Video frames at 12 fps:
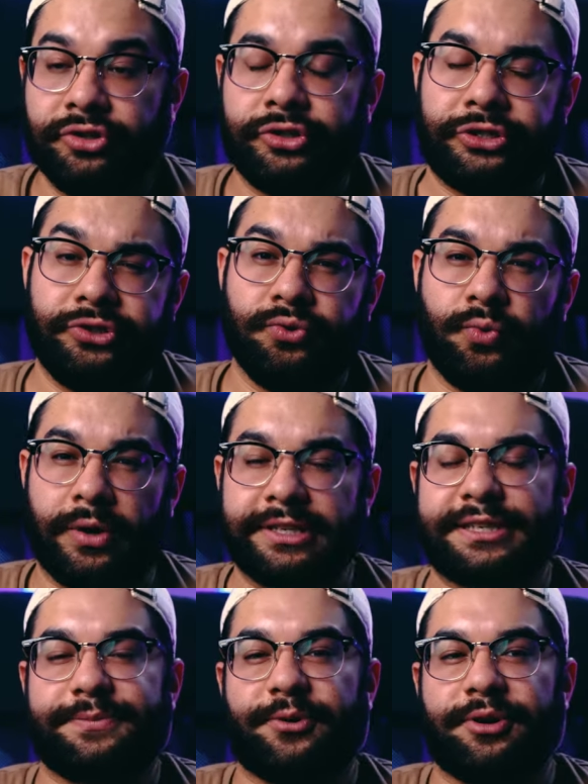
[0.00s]
you shoot one
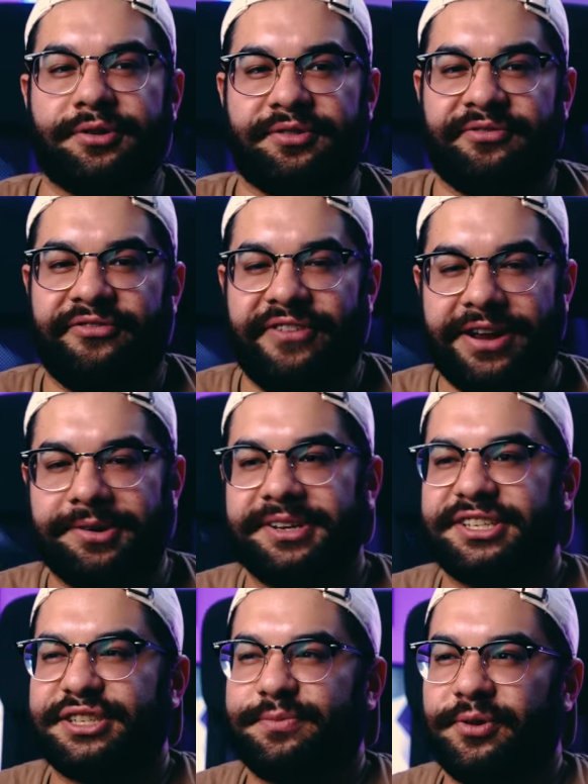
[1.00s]
sport or
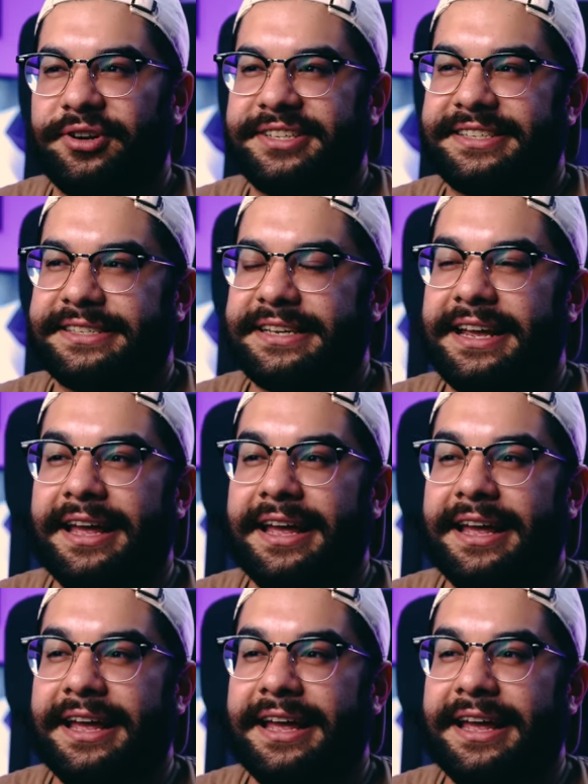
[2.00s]
various sports?